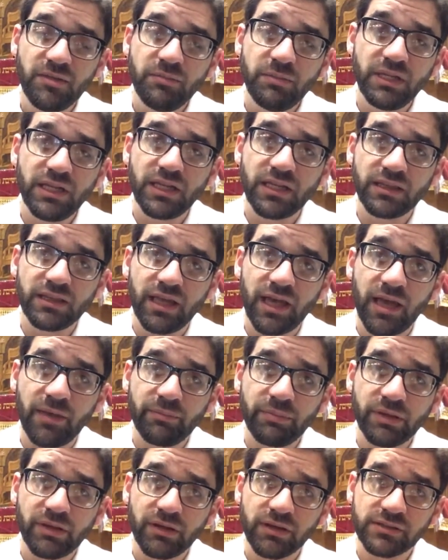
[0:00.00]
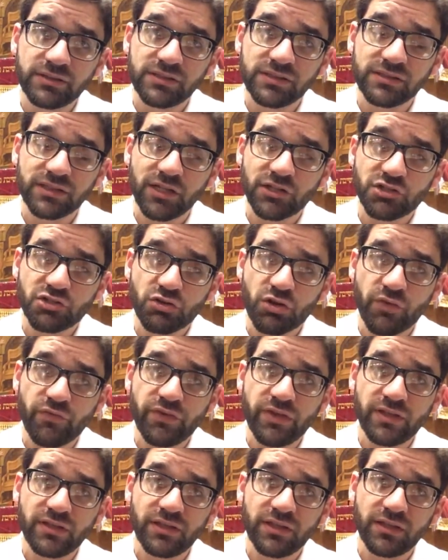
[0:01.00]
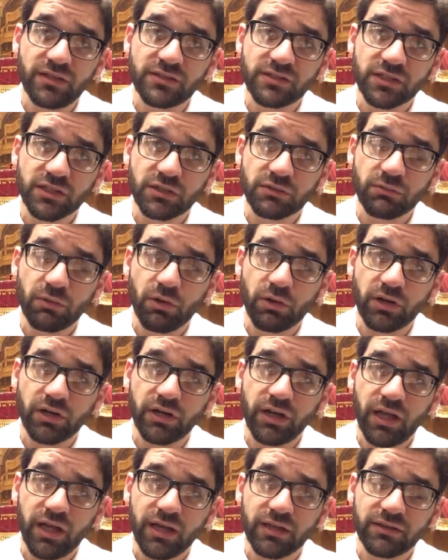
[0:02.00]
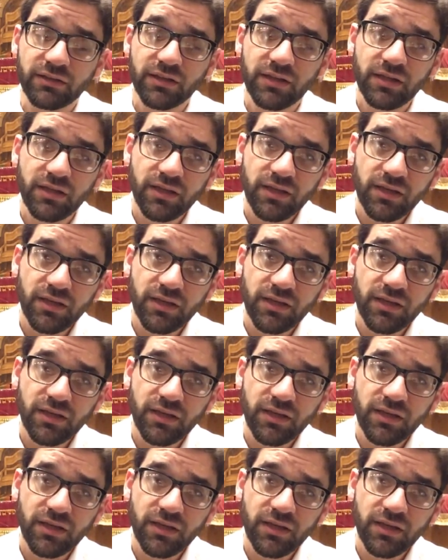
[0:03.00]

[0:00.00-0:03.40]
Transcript: meaning that because he's not sure if he did something wrong or not,